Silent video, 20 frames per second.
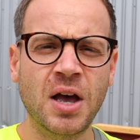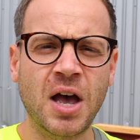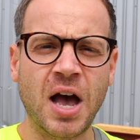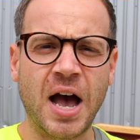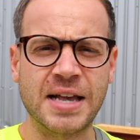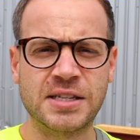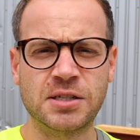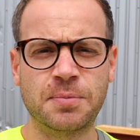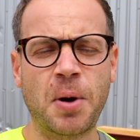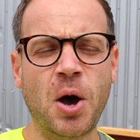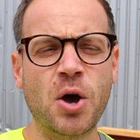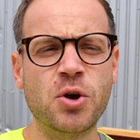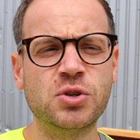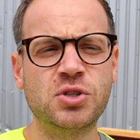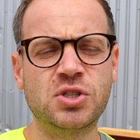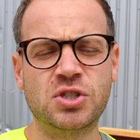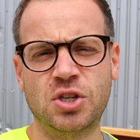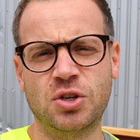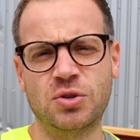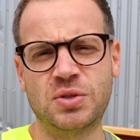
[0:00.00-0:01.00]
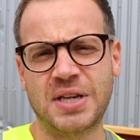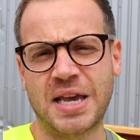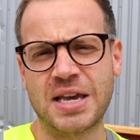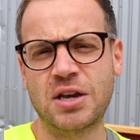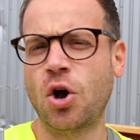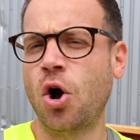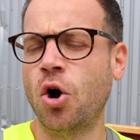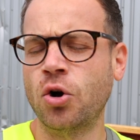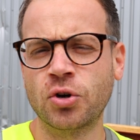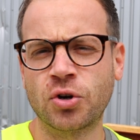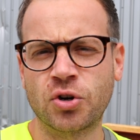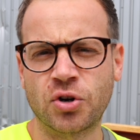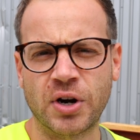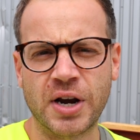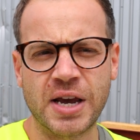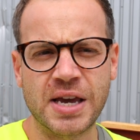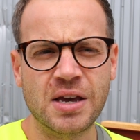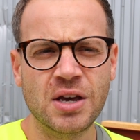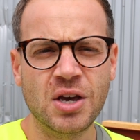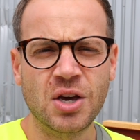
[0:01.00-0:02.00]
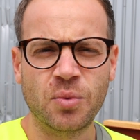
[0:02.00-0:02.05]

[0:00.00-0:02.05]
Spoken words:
as opposed to, say, concrete,